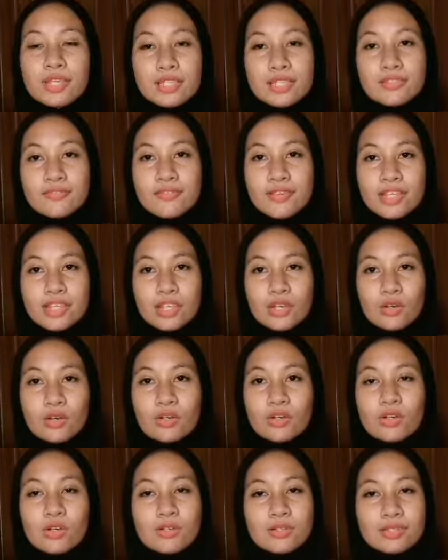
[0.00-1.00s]
This video
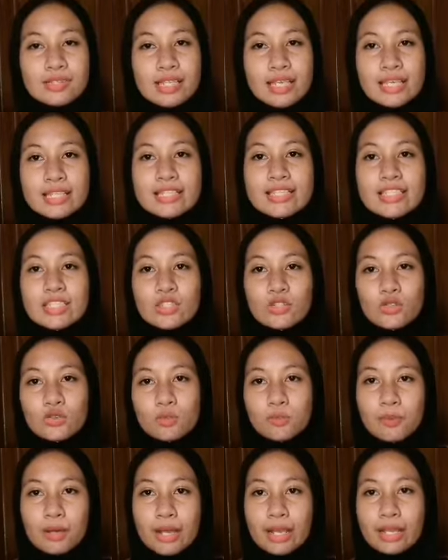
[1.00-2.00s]
contains two
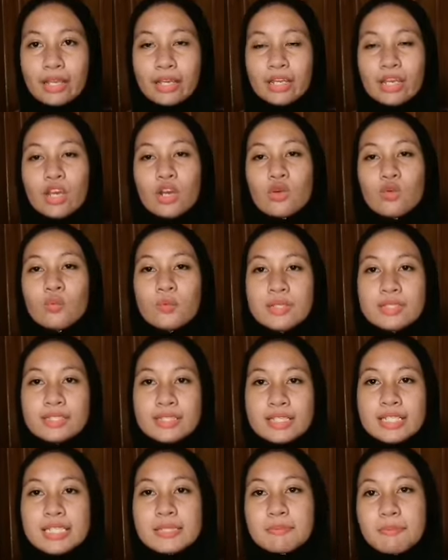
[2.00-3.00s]
parts, which
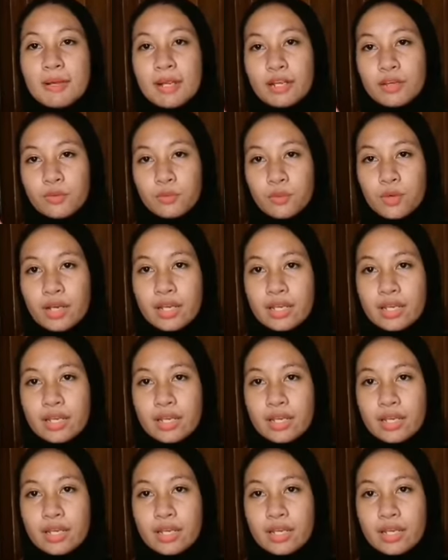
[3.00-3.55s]
is Part 1,